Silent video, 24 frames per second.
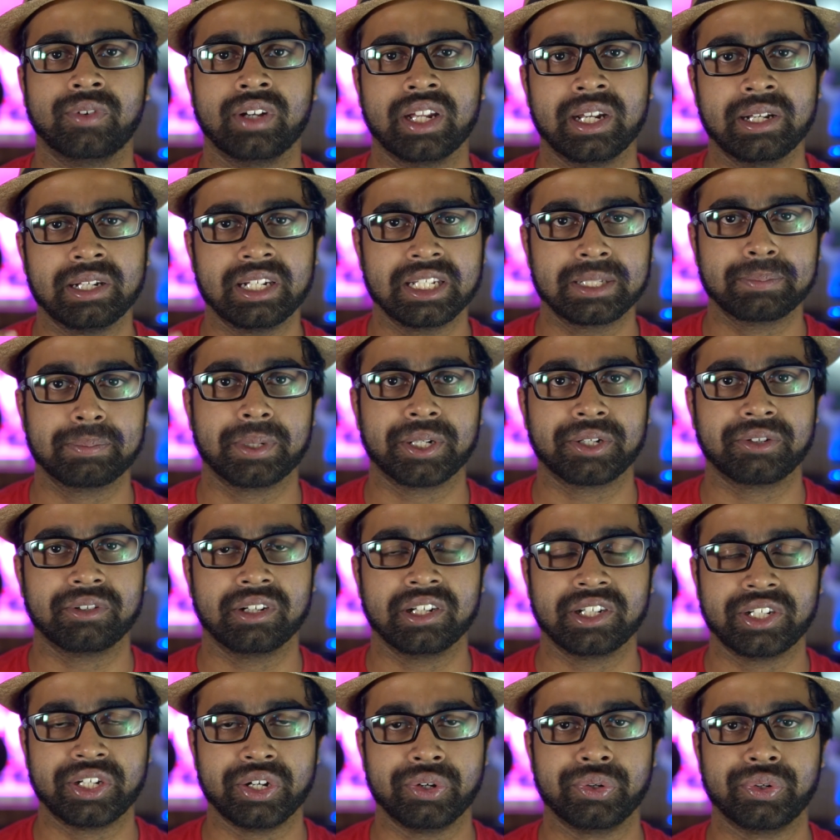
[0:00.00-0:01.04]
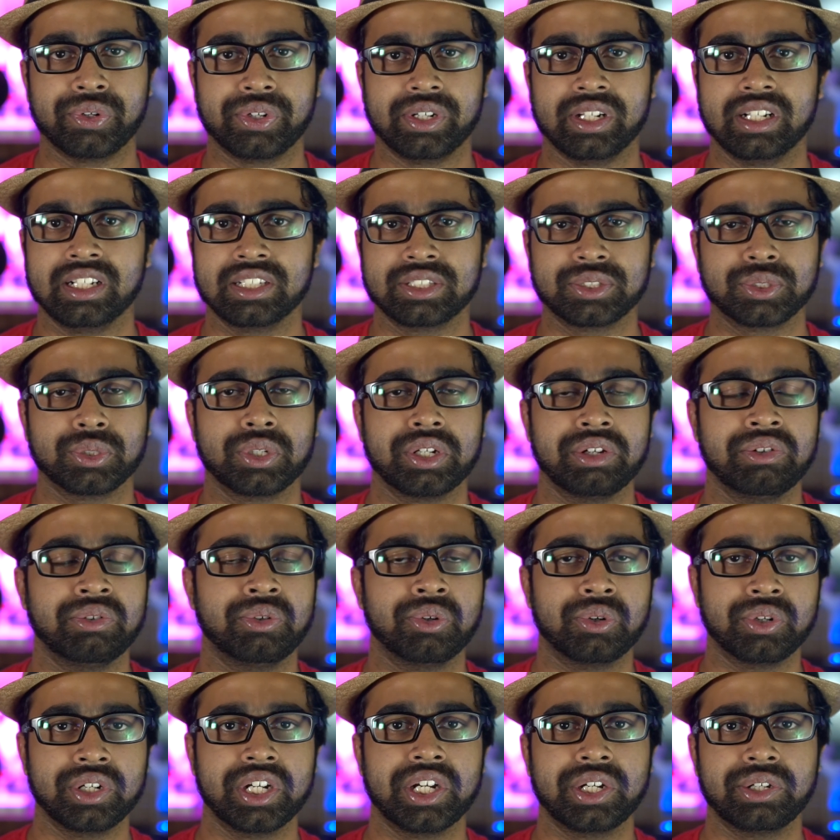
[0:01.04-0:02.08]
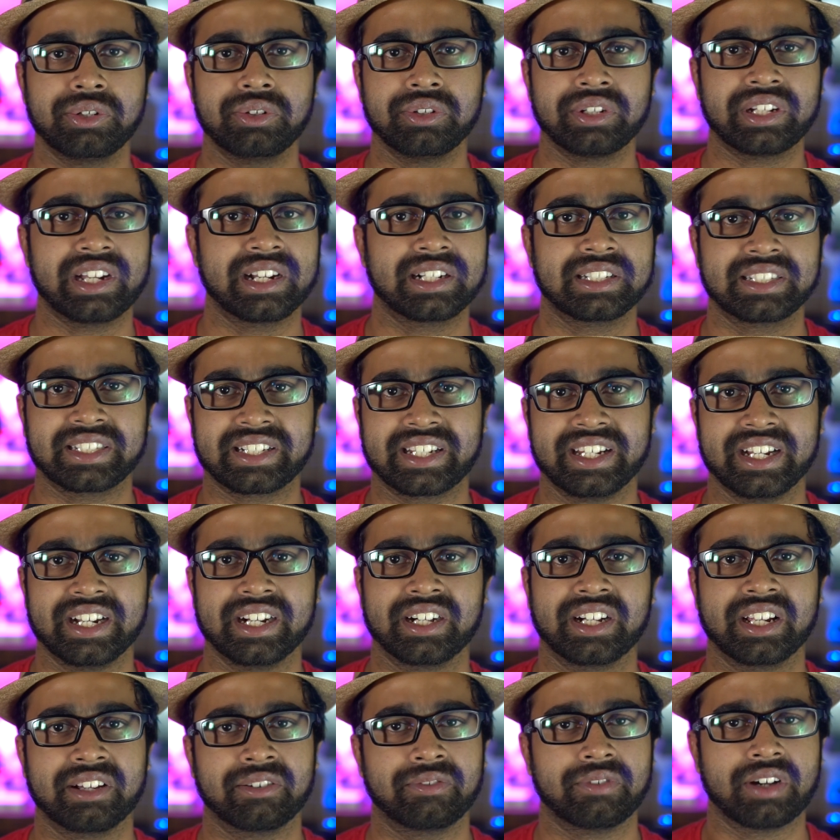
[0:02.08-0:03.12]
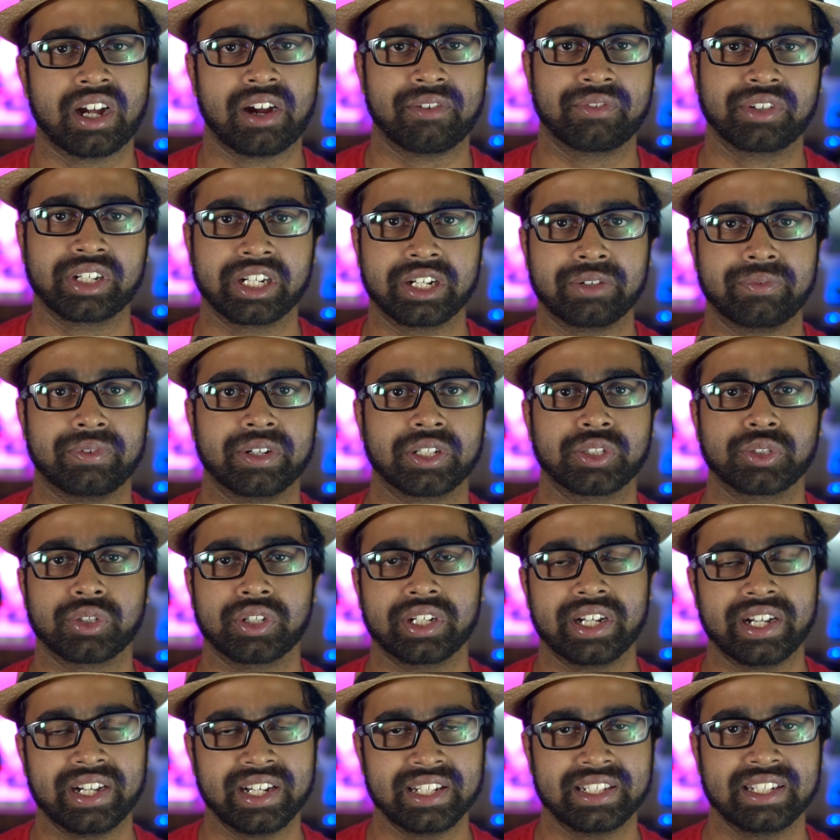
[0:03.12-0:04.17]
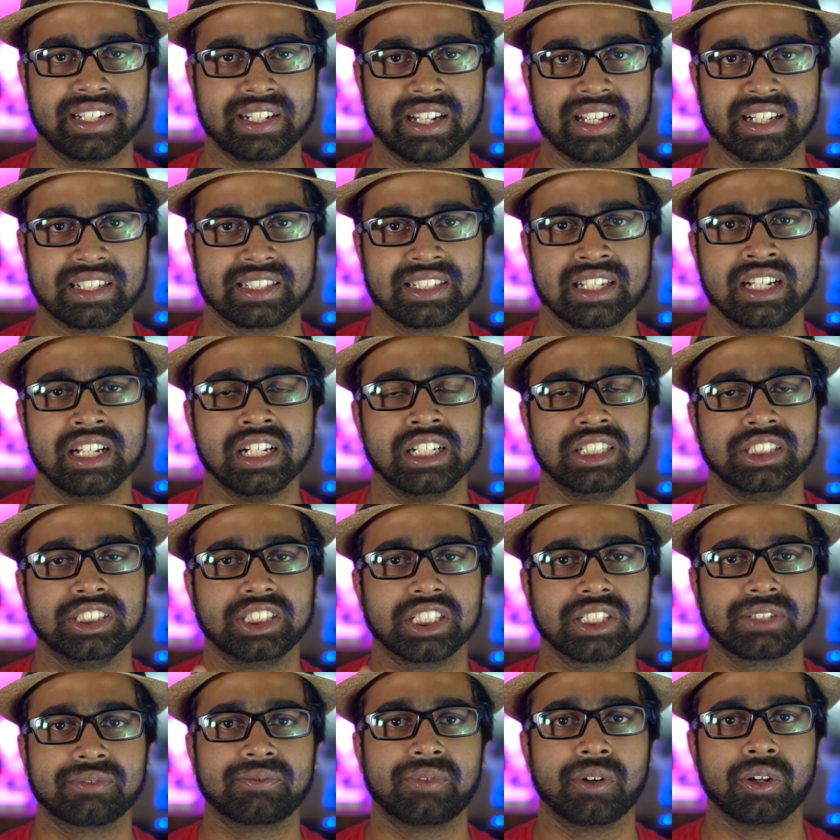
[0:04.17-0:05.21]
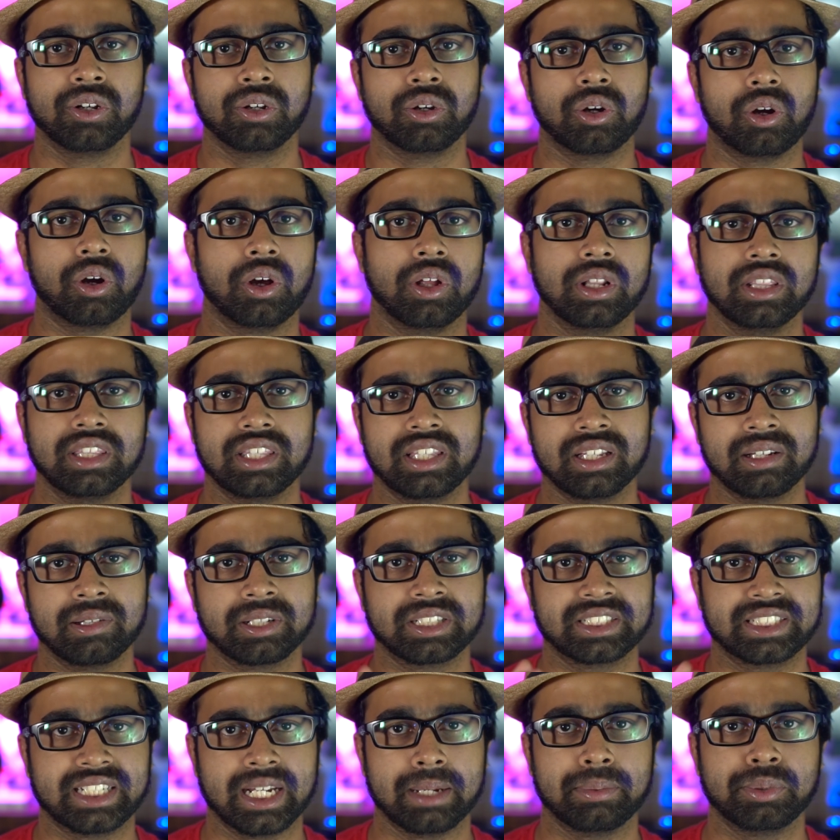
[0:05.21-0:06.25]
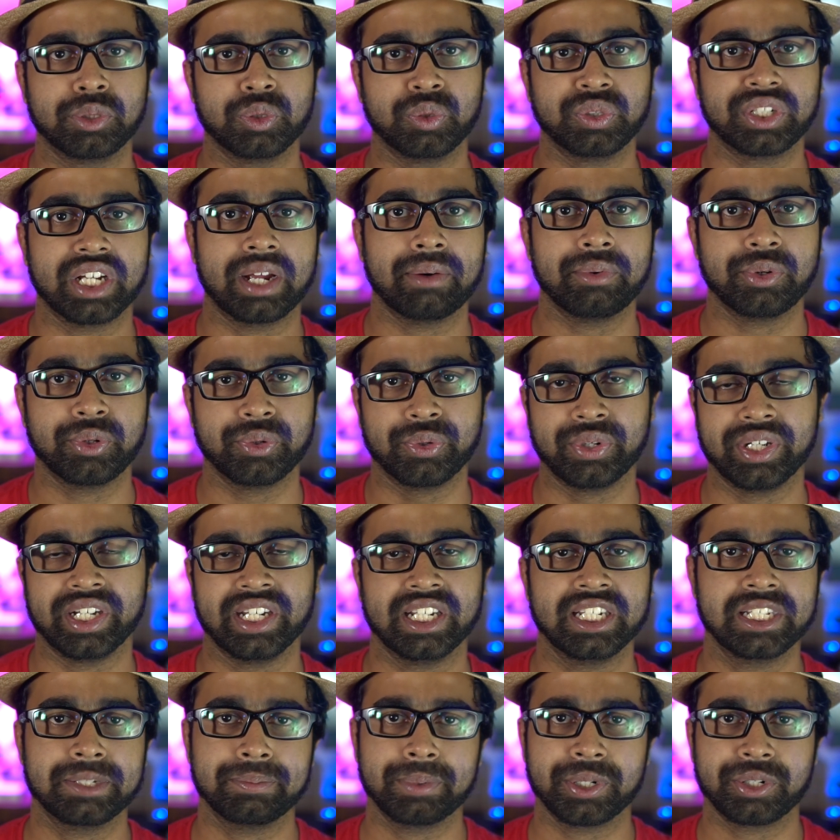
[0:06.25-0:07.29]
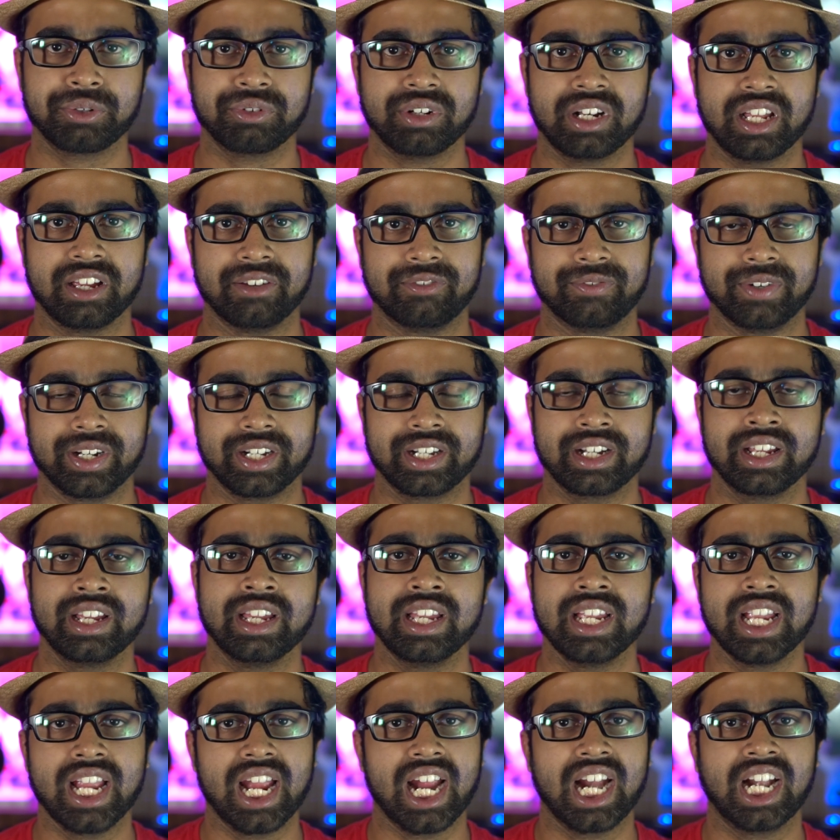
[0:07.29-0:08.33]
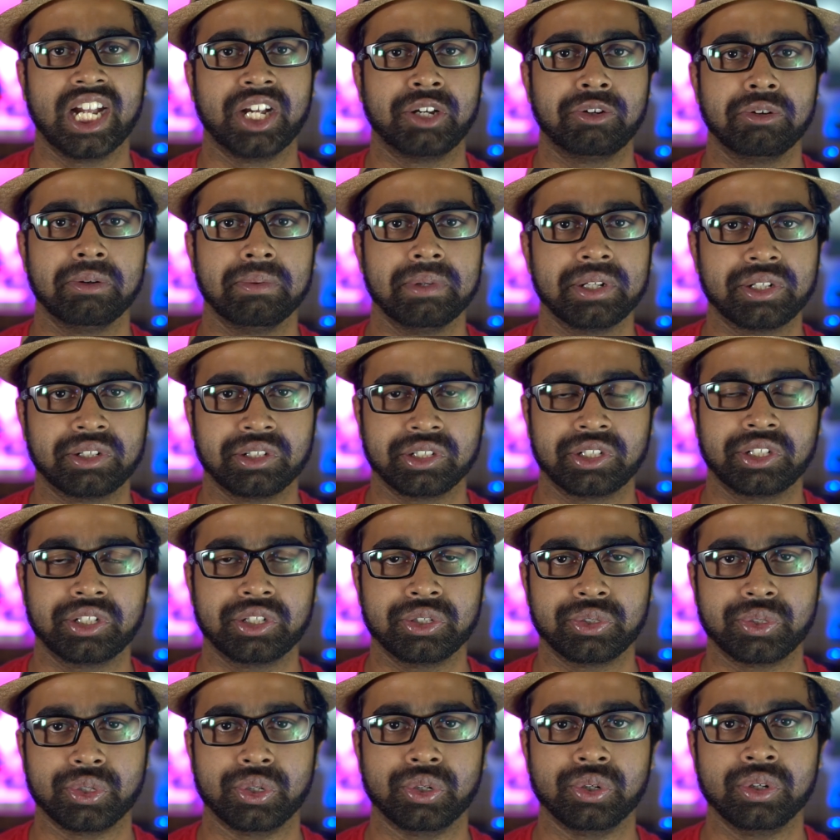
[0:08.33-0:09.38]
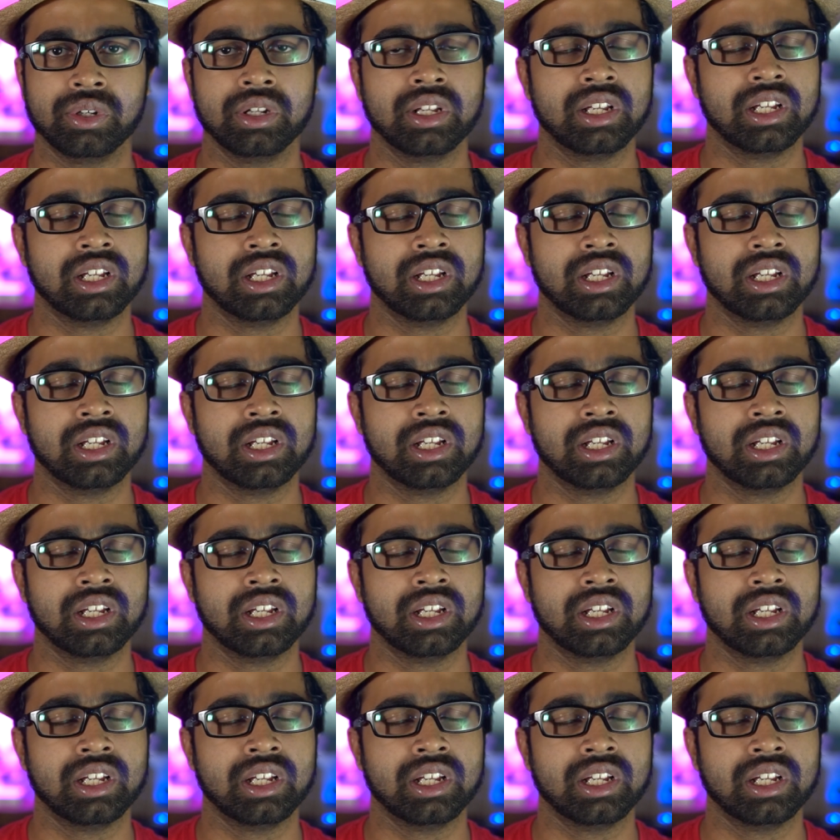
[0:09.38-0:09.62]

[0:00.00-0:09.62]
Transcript: in this particular tutorial, so you don't need to get scared of After Effects or anything else. Just follow all the steps which I am doing in this particular effect and it will be good to go.